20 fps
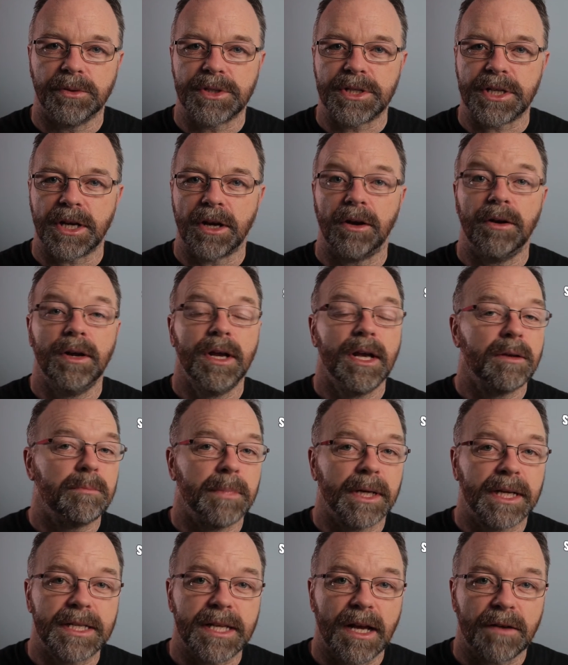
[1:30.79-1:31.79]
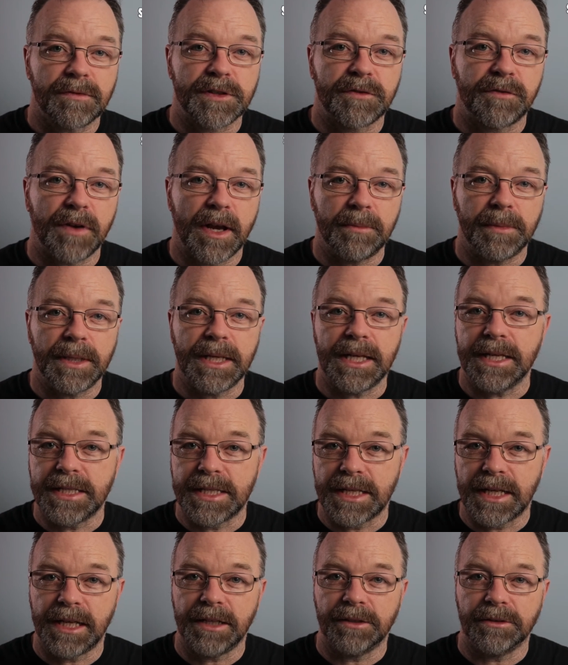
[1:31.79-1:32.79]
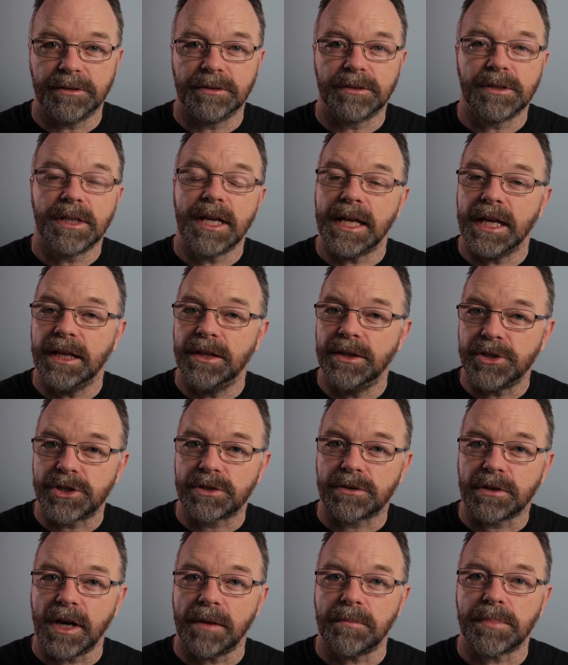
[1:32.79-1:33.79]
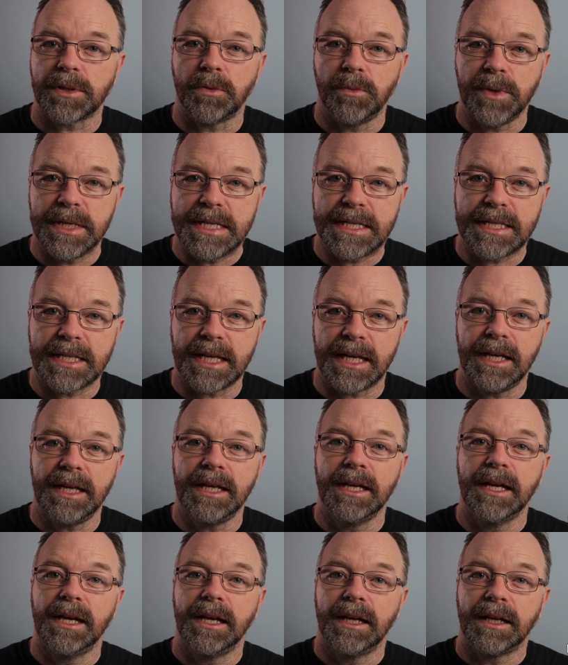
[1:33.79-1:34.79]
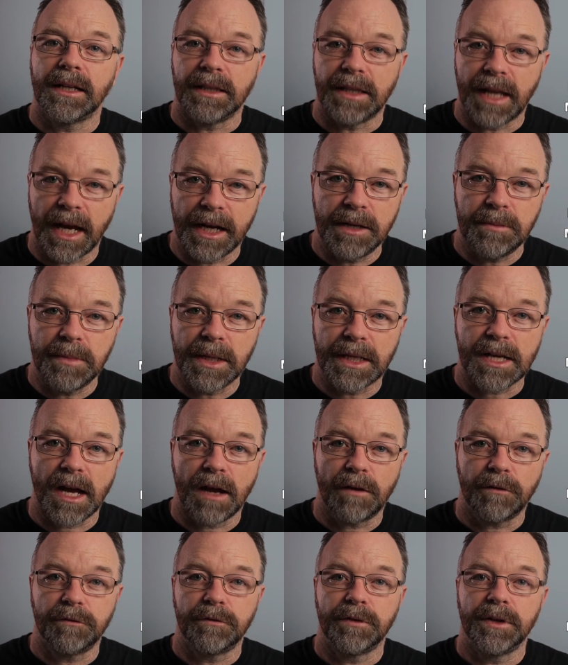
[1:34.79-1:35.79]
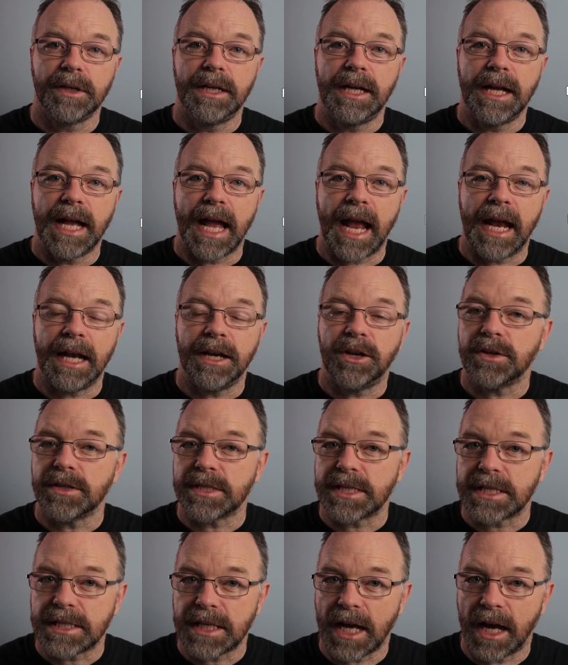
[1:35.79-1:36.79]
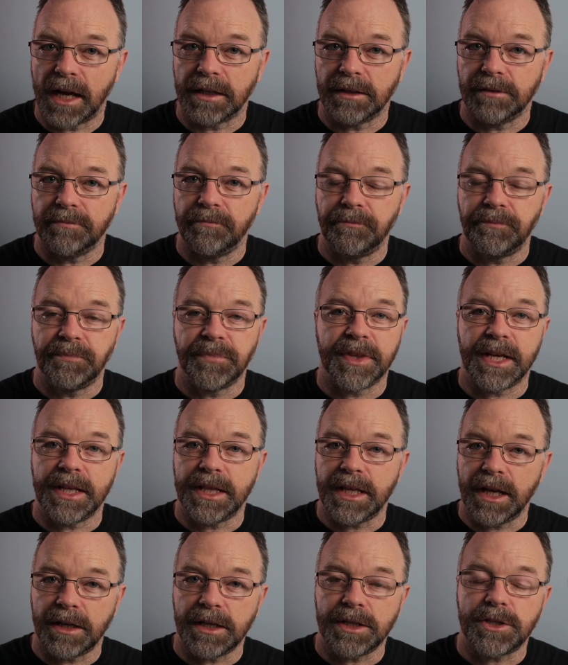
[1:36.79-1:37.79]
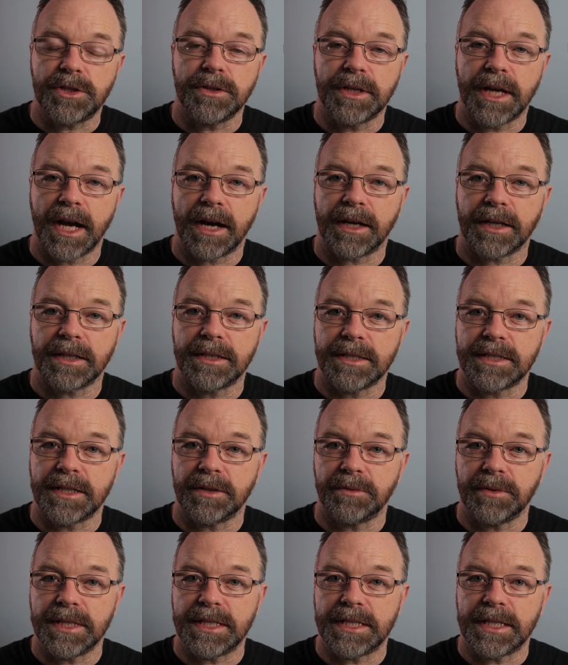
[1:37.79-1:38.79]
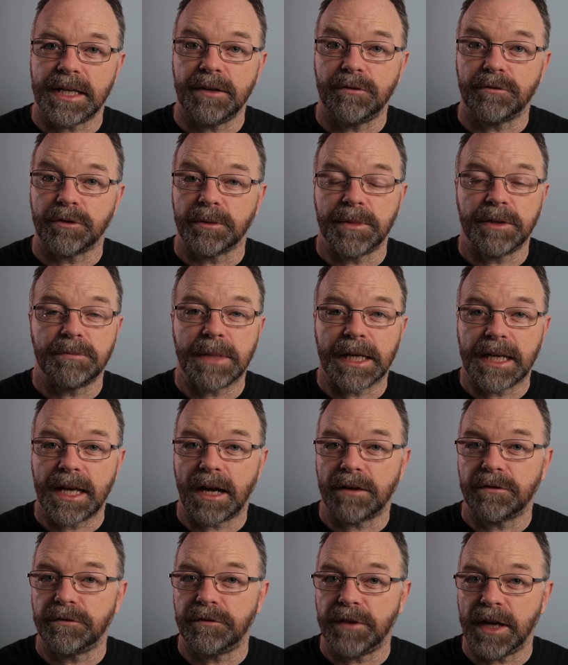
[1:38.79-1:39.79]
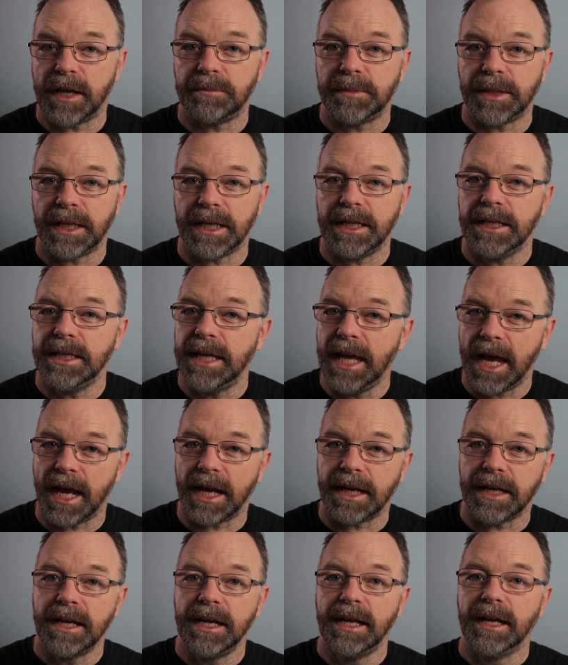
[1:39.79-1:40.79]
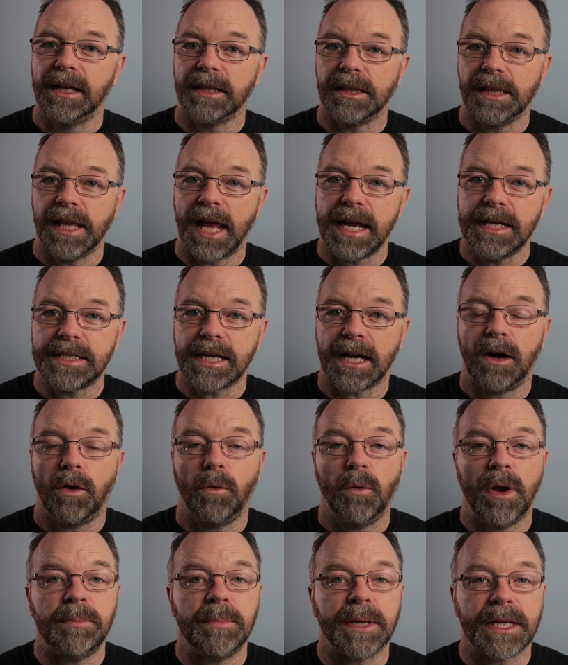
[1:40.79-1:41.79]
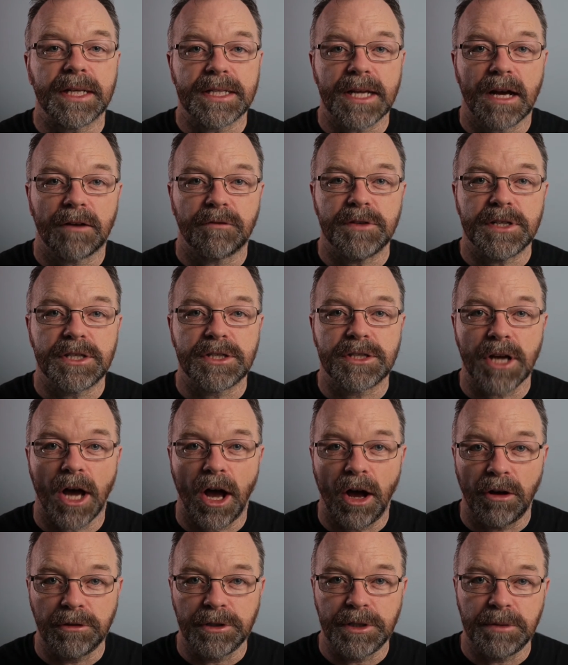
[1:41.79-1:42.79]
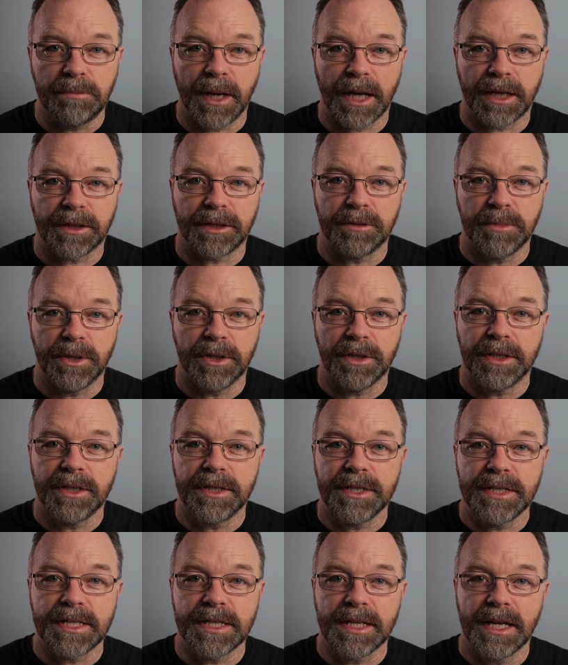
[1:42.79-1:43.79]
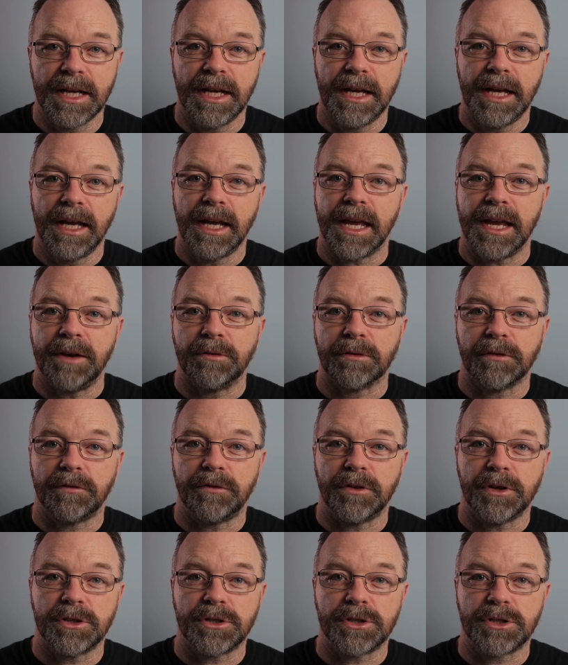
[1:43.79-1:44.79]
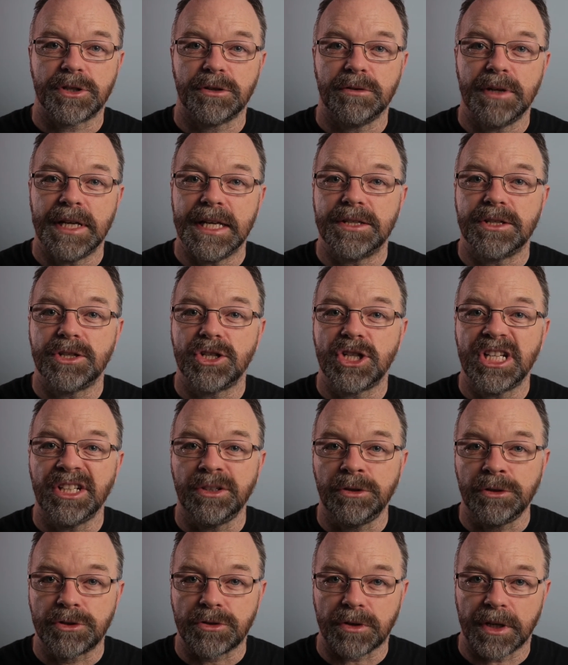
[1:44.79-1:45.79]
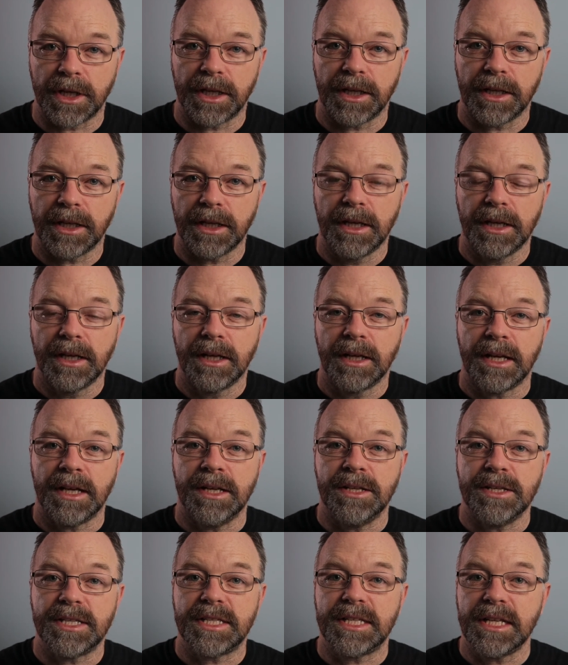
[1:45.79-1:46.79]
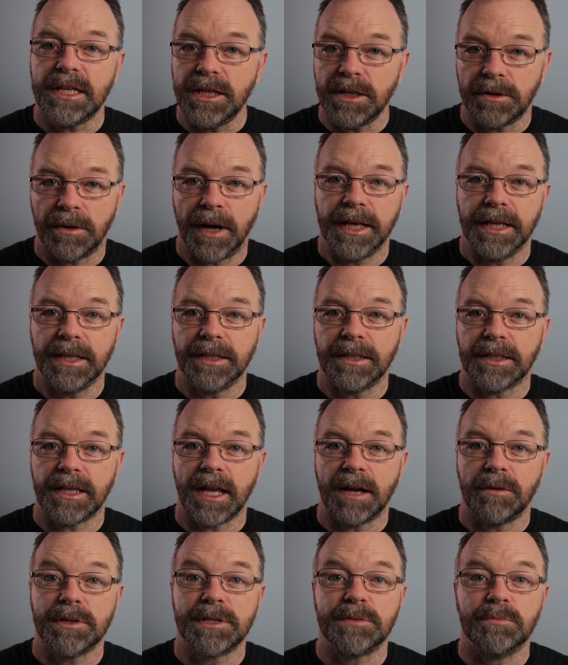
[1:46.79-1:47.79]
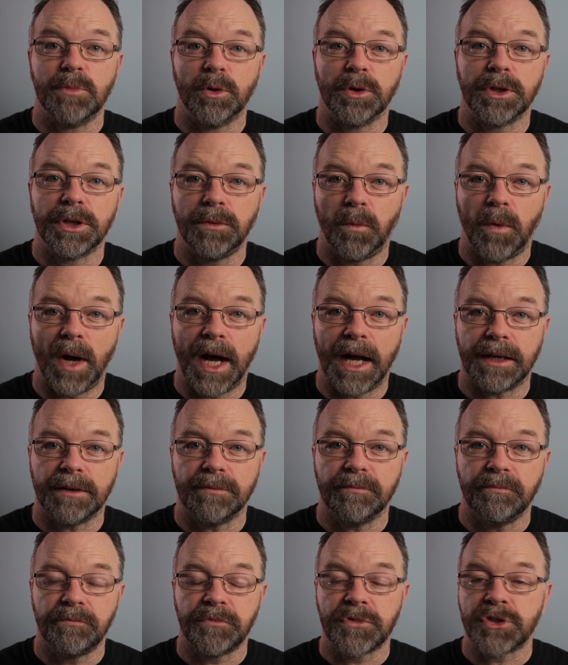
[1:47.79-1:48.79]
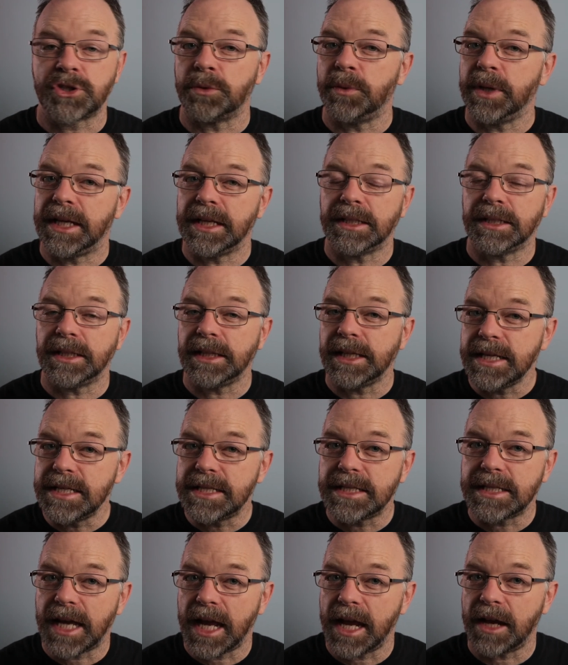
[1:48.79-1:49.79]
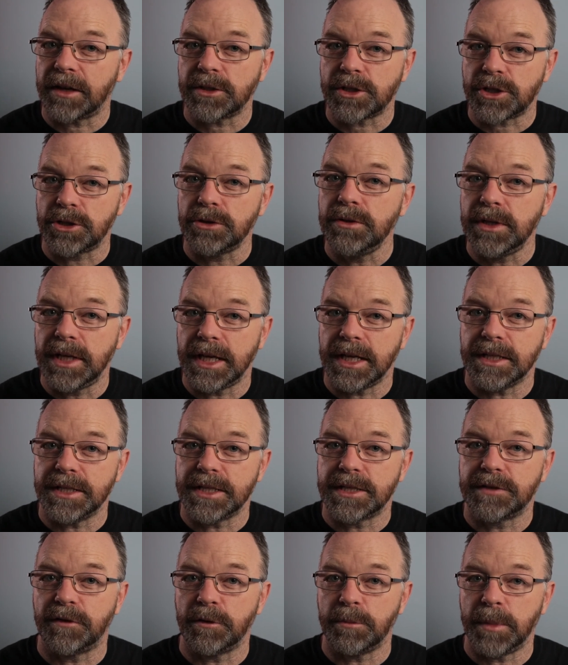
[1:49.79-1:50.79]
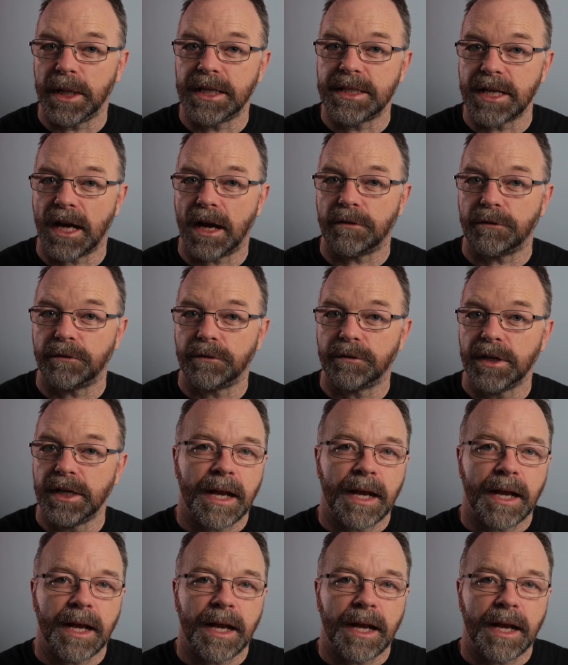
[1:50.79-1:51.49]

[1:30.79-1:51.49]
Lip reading: So Macduff's family is killed. In the script, we see Lady Macduff and her son. They're the only two characters that we see from the Macduff family. Yet, later, when Macduff is told about the murders, he refers to his children, insinuating that there was more than one. So we can at least count 2 kids for Macduff.